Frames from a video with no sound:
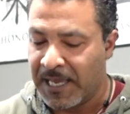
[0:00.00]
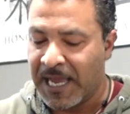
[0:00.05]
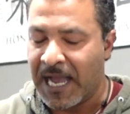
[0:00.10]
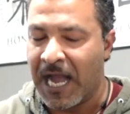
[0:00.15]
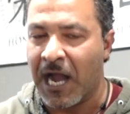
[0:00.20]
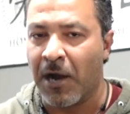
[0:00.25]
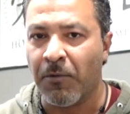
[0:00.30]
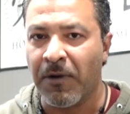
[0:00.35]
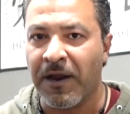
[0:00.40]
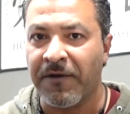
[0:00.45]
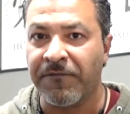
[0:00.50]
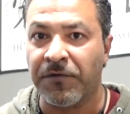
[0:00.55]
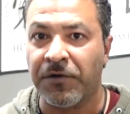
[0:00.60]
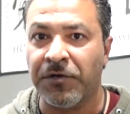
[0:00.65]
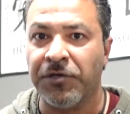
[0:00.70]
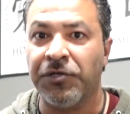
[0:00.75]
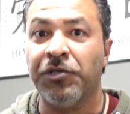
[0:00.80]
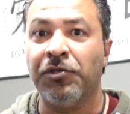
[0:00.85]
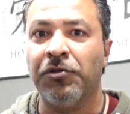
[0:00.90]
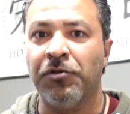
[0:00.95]

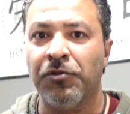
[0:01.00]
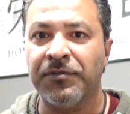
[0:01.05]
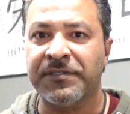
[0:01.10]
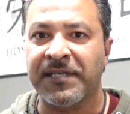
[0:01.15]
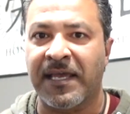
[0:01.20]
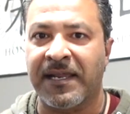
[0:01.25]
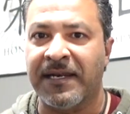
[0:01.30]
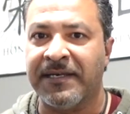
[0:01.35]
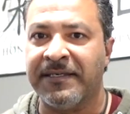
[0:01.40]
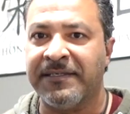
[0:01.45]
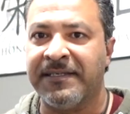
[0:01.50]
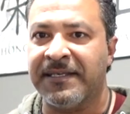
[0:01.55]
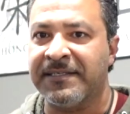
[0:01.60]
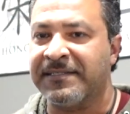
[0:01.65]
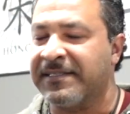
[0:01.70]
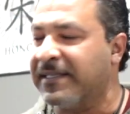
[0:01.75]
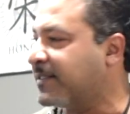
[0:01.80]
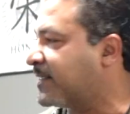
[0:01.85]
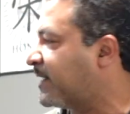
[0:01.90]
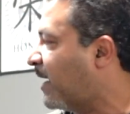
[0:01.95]
However, you lose out on distance.